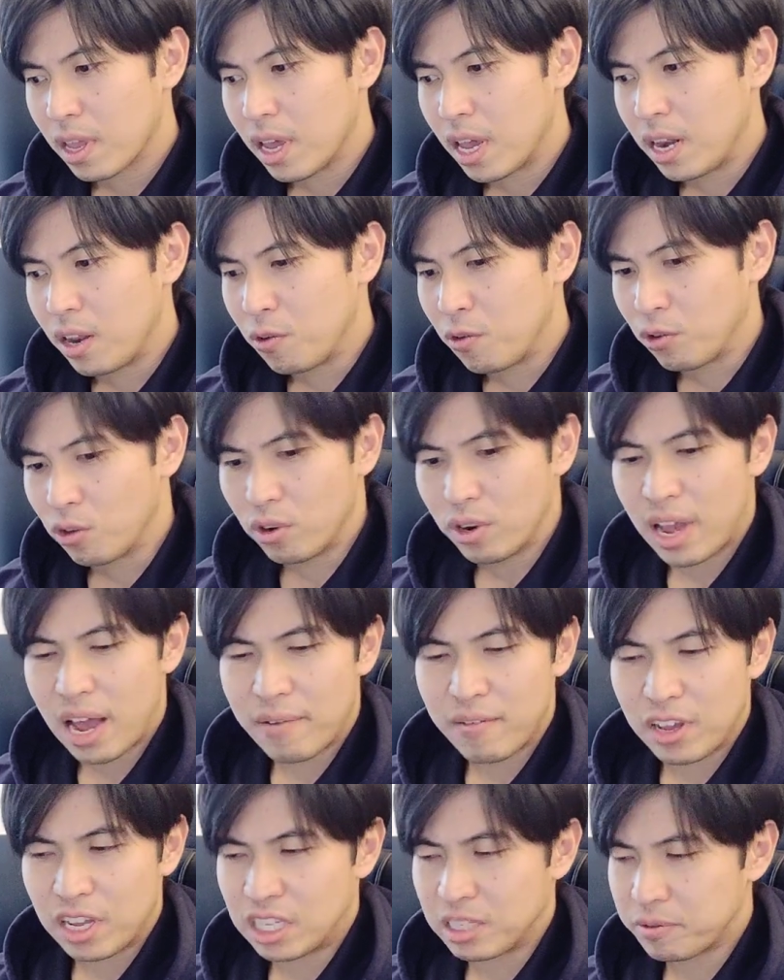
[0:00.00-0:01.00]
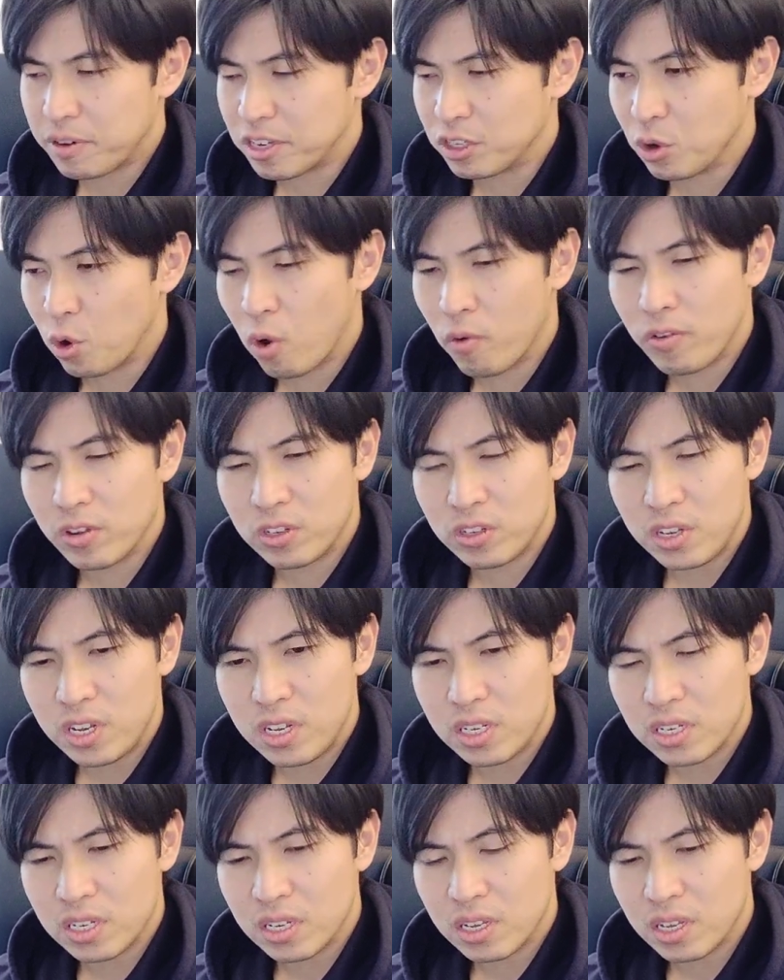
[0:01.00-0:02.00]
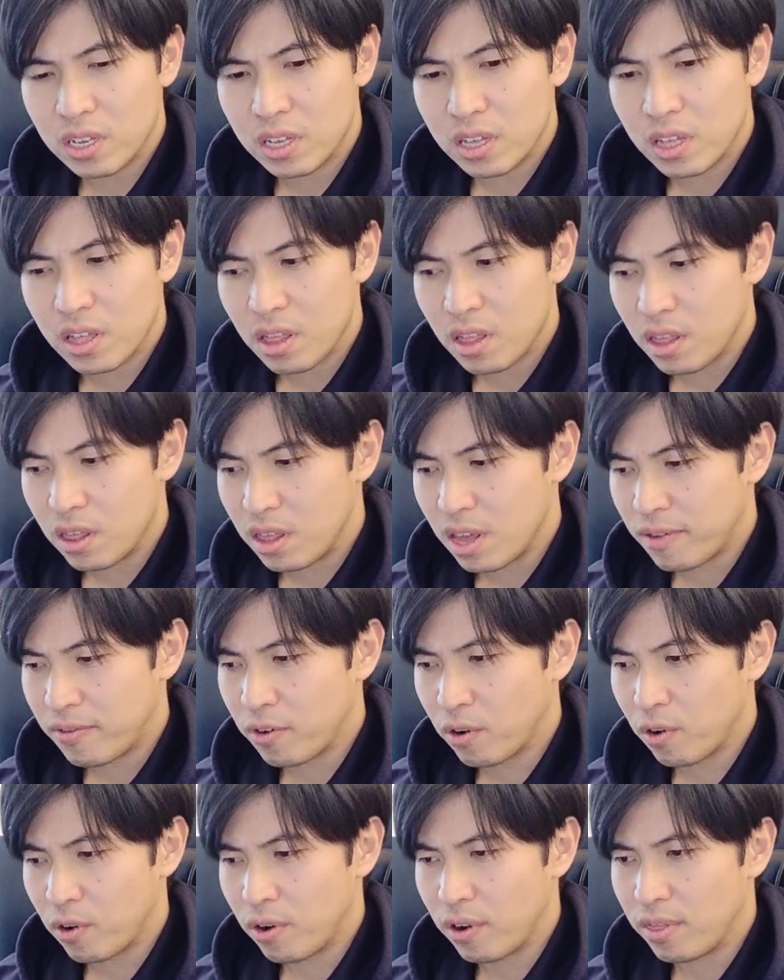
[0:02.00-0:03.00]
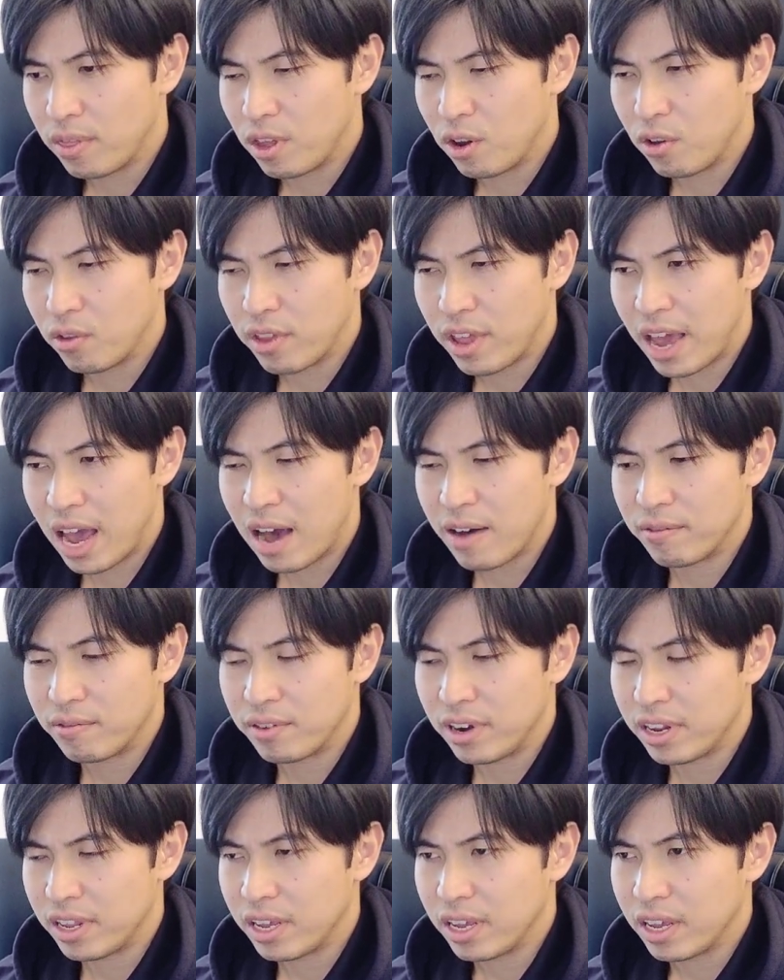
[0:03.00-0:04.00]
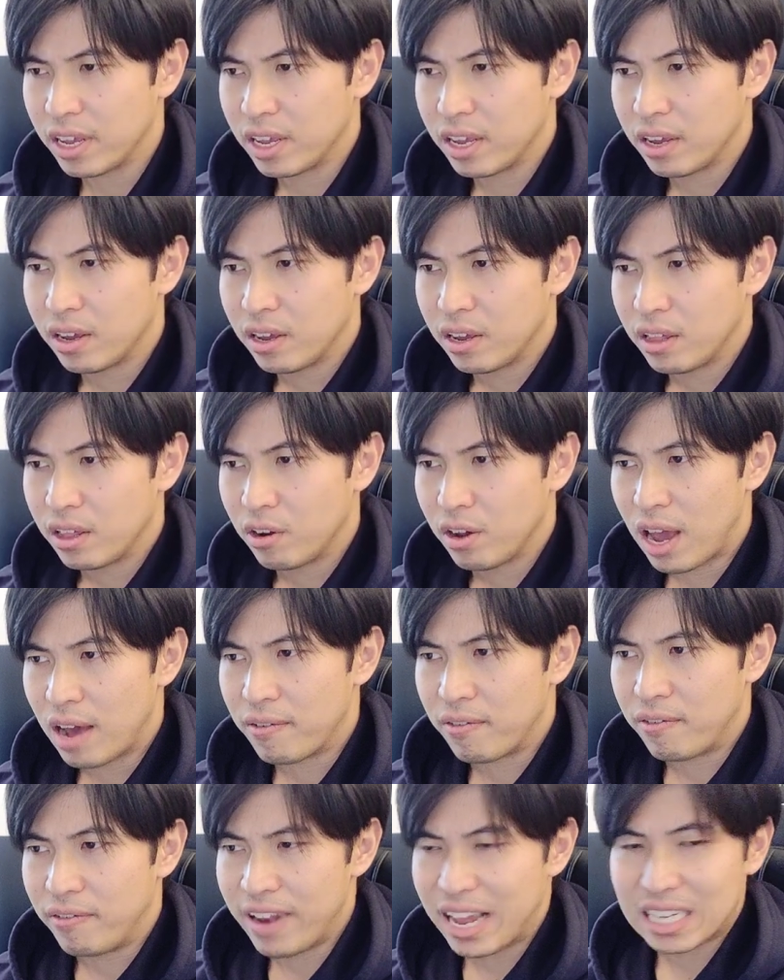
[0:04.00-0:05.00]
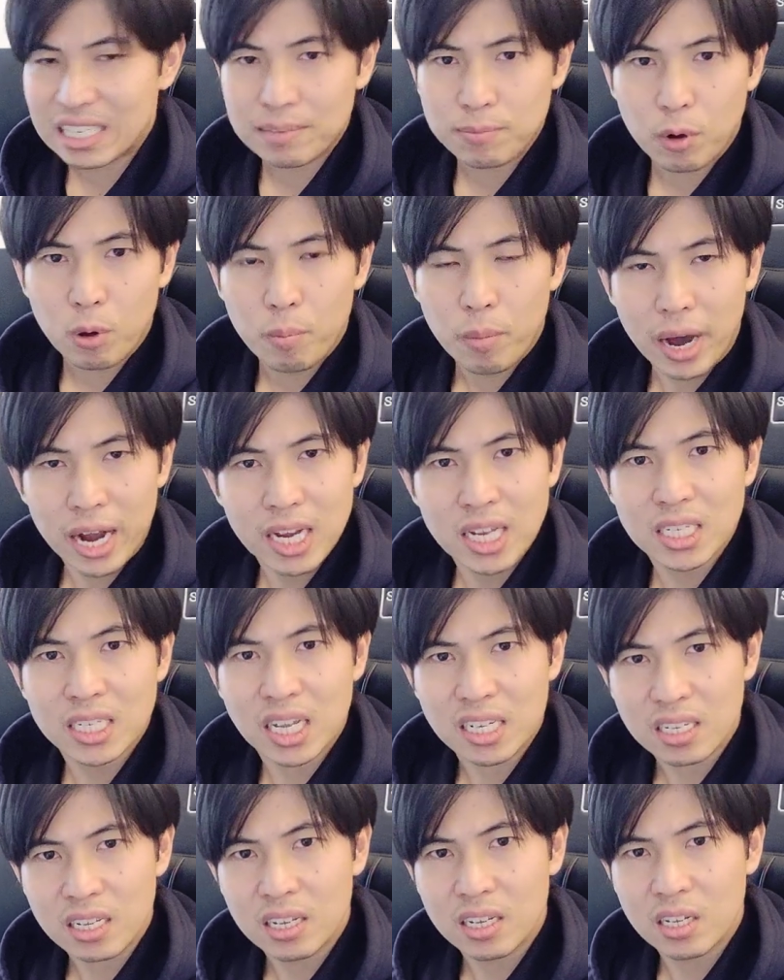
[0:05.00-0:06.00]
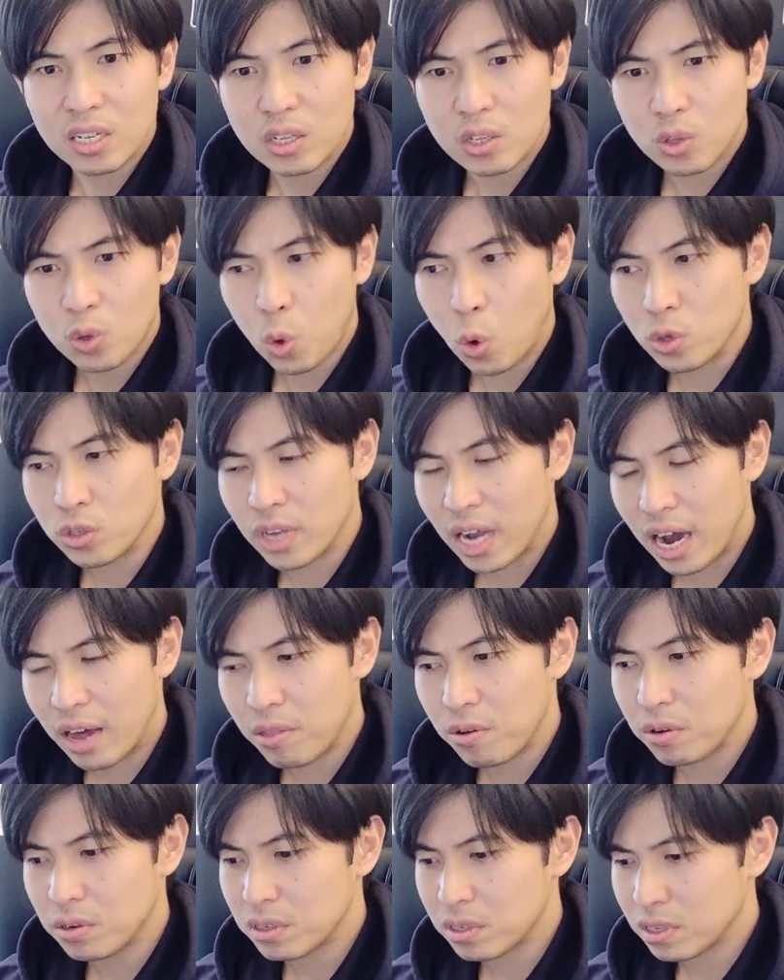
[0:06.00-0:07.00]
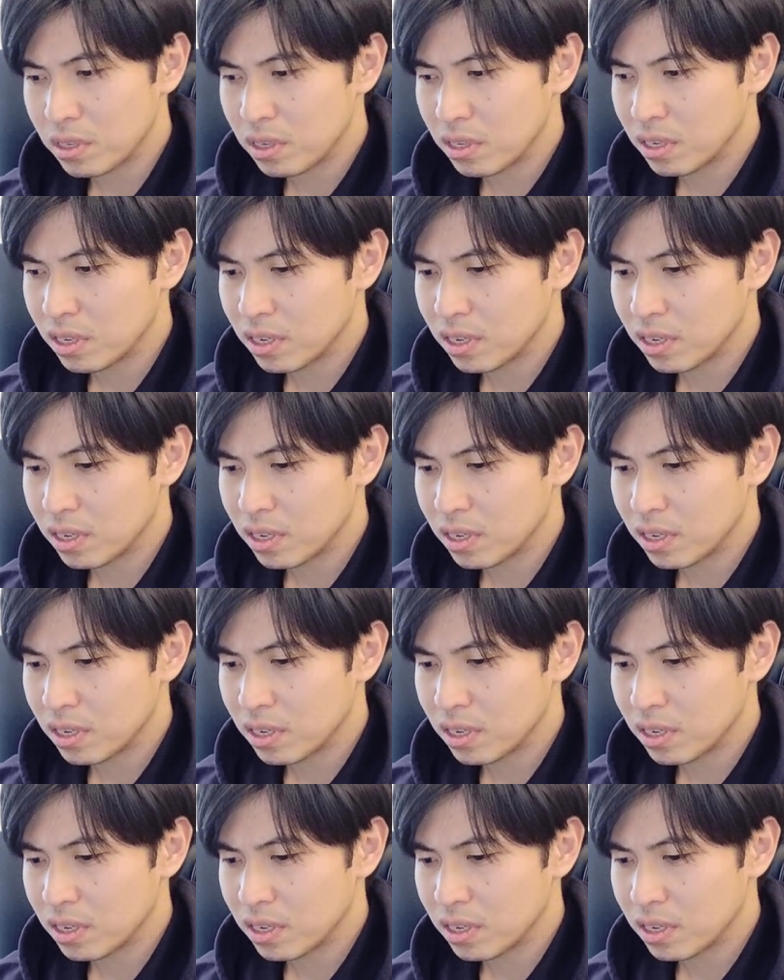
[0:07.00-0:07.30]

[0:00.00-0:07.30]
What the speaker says: And who don't have experience overseas, therefore they don't have flexible mindset towards others.